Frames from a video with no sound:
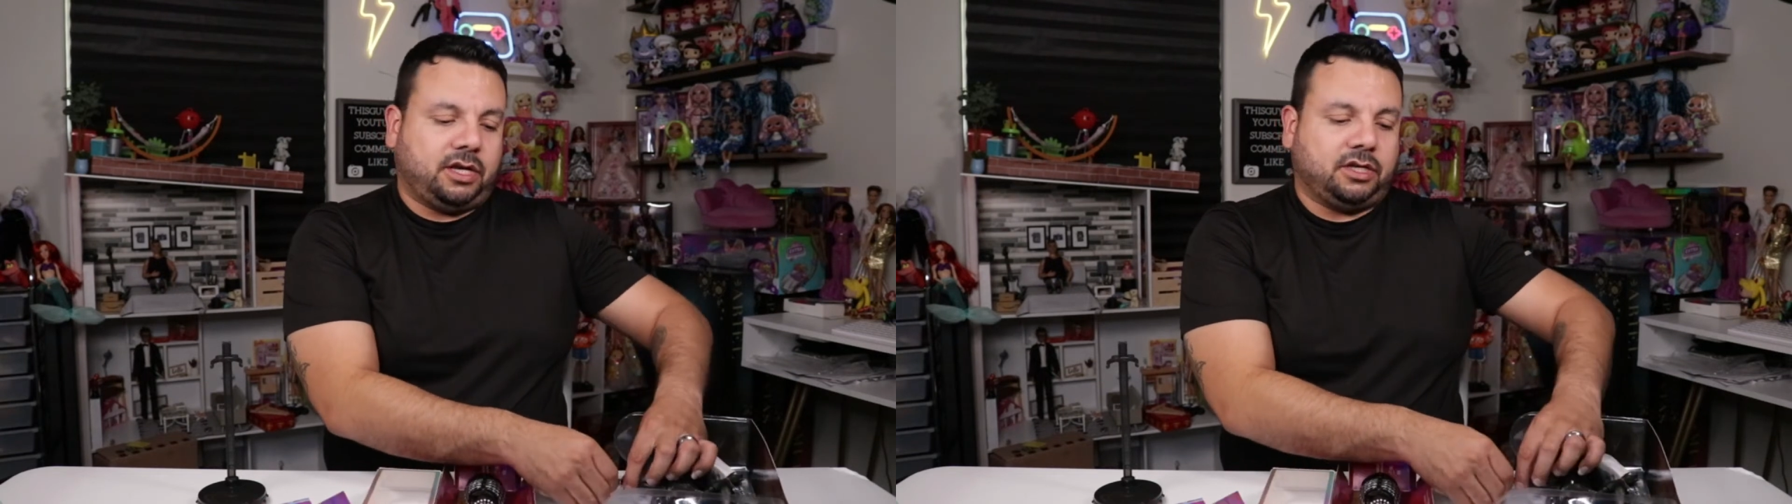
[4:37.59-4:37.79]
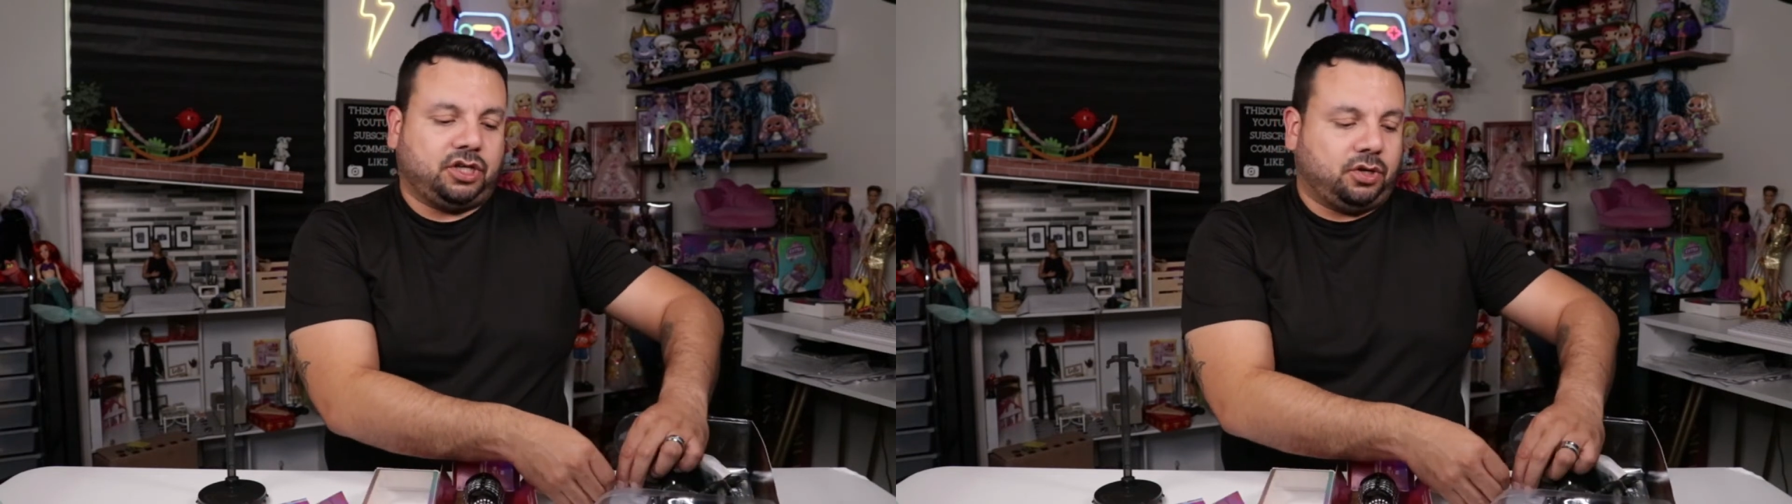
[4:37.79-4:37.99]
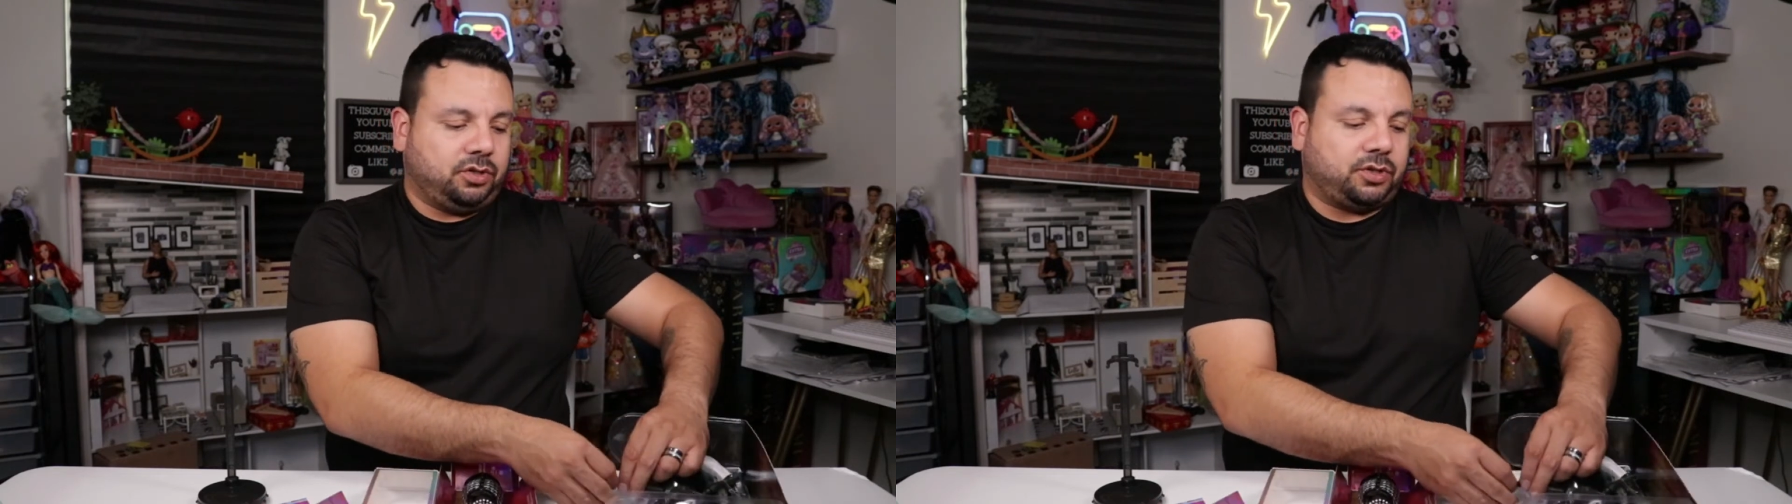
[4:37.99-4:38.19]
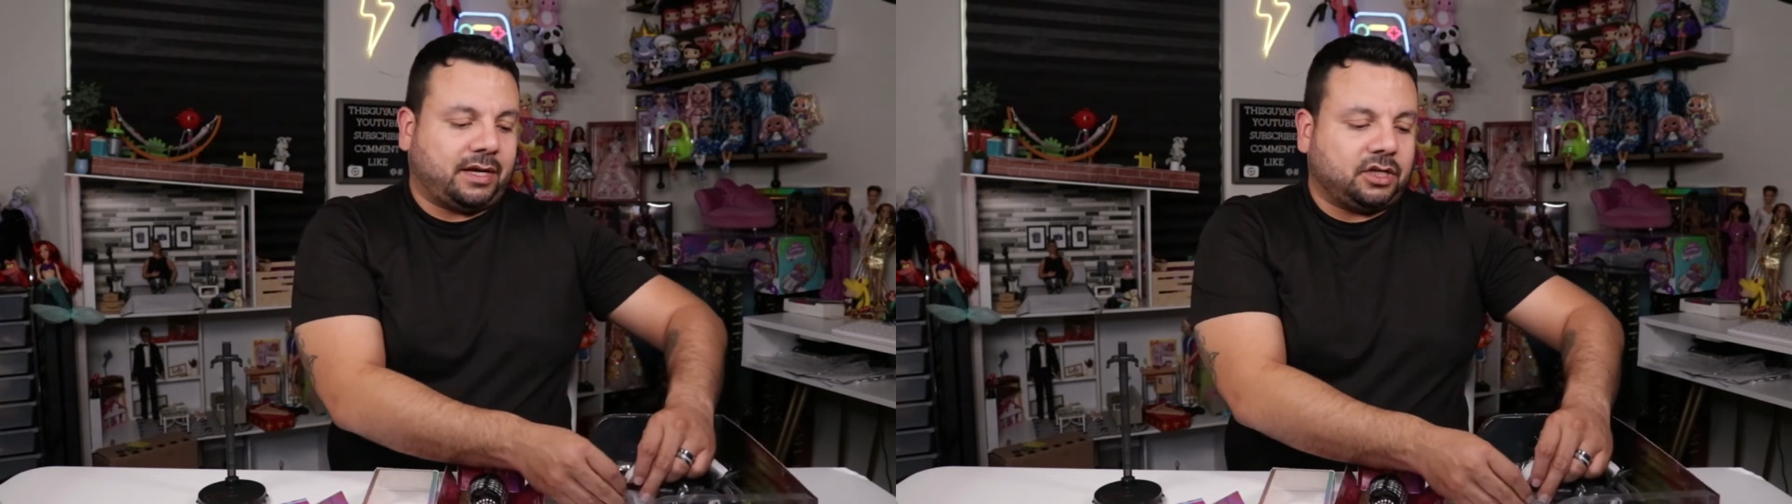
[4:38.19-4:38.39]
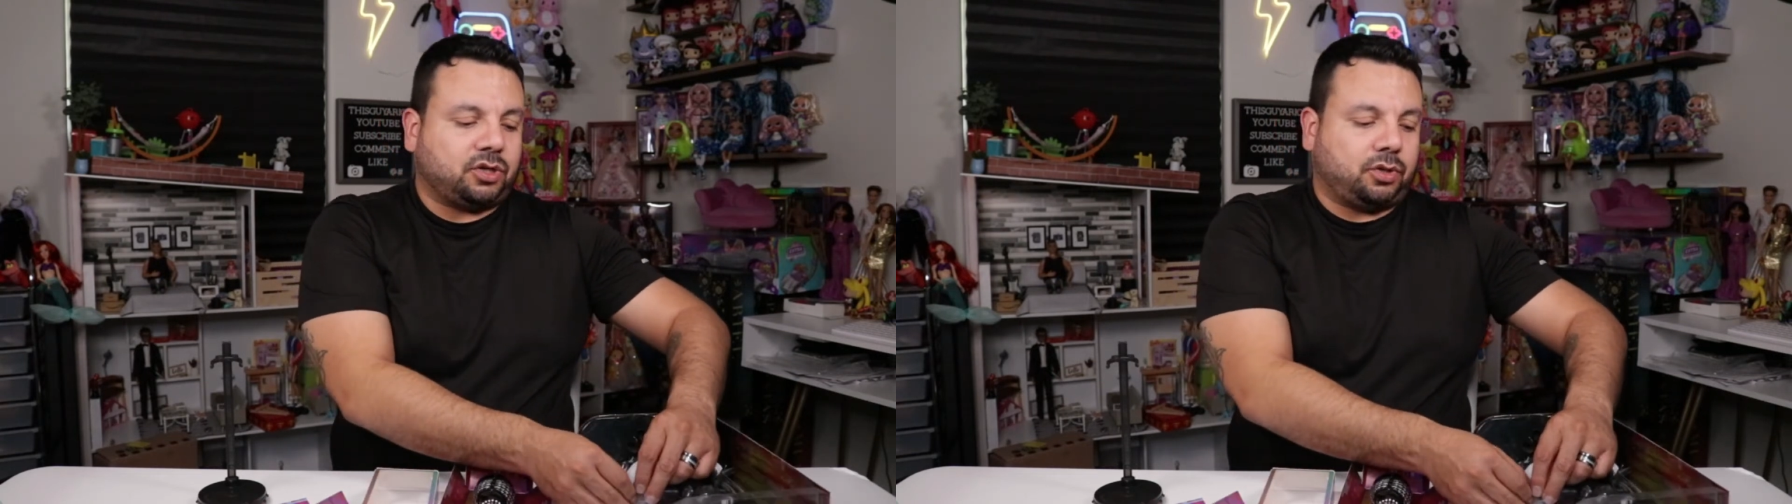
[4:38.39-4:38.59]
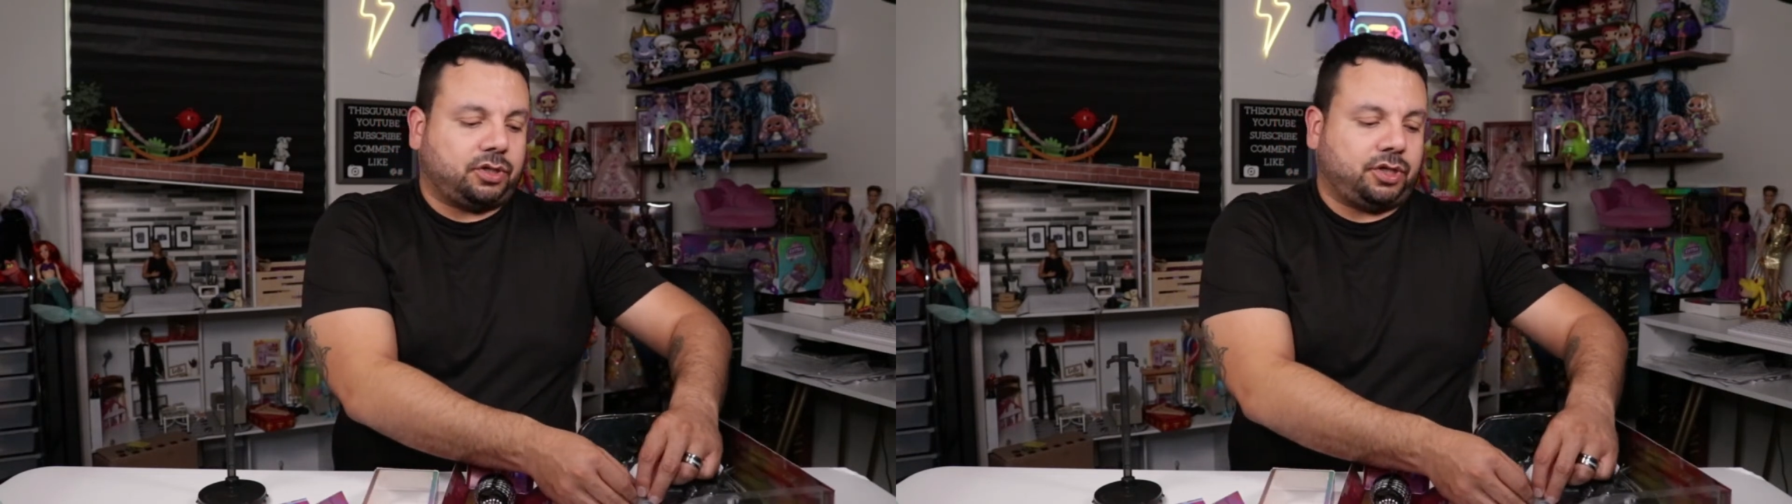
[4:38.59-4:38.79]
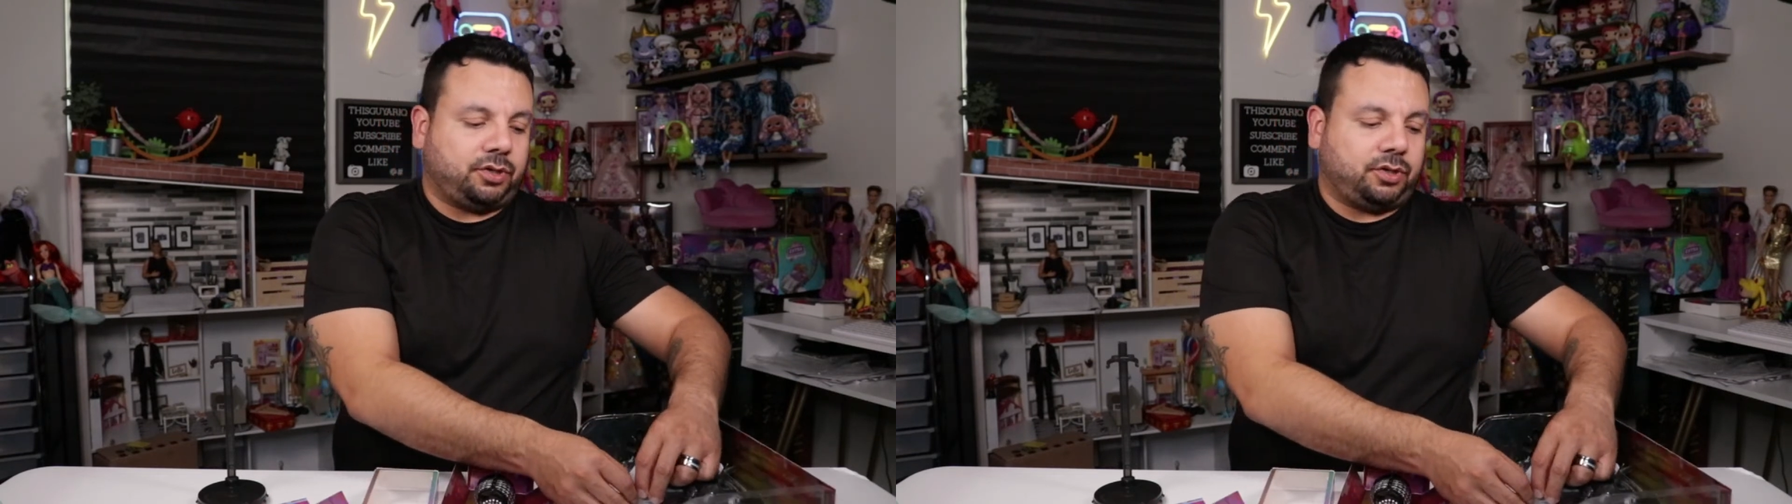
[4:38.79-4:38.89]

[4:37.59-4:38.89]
can show her to